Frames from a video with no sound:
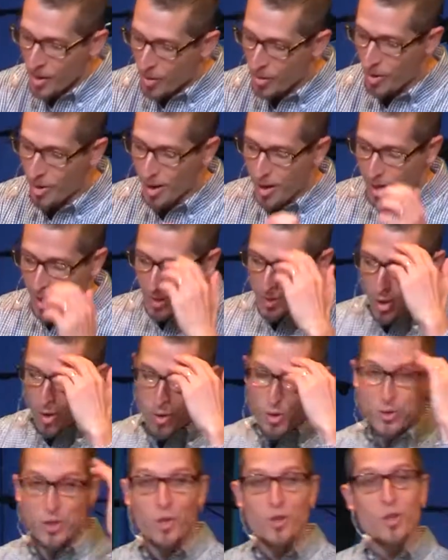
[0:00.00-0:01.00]
Or
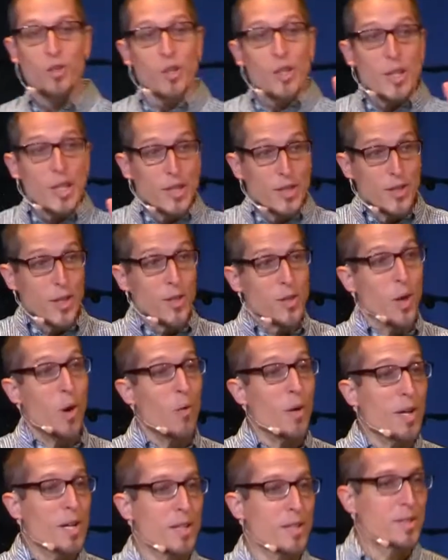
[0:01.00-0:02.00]
don't you, do you know
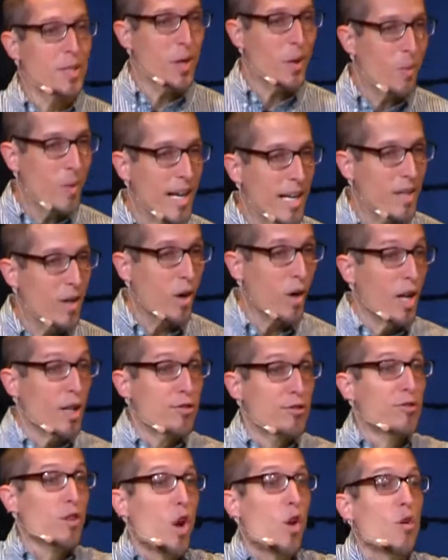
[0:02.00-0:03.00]
what you're doing? Or
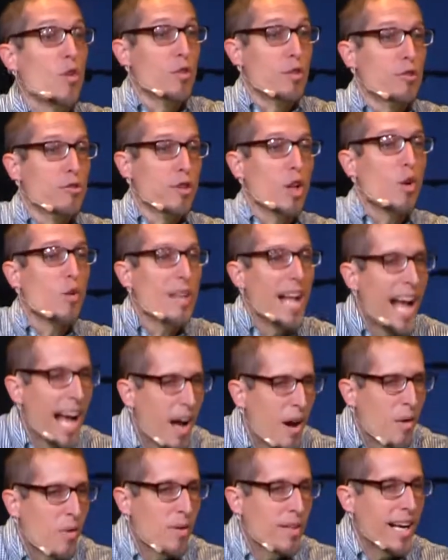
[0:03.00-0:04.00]
slow, slow
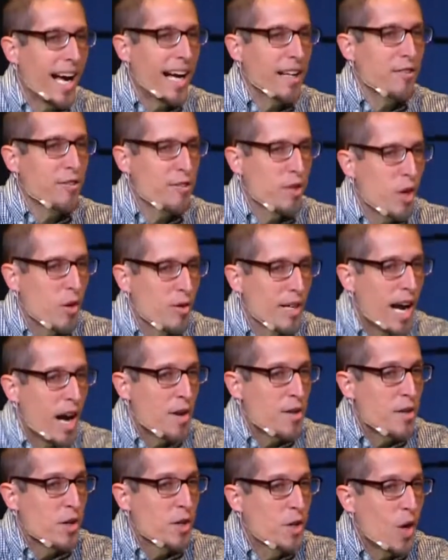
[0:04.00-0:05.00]
down, God, slow
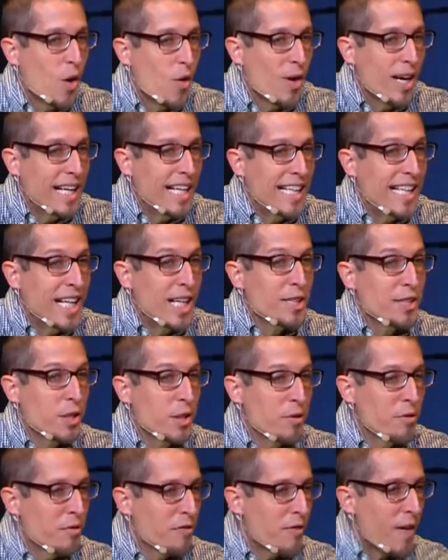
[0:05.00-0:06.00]
down, you're going
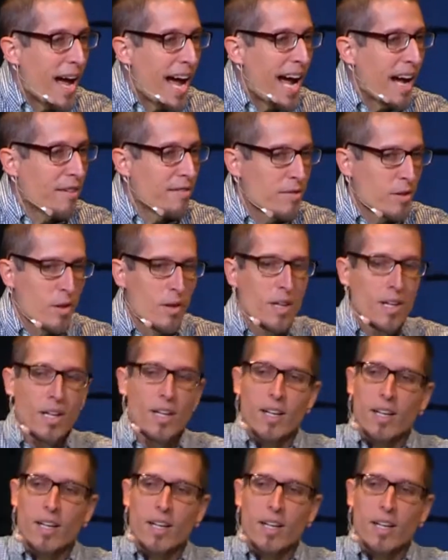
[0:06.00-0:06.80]
too fast. Or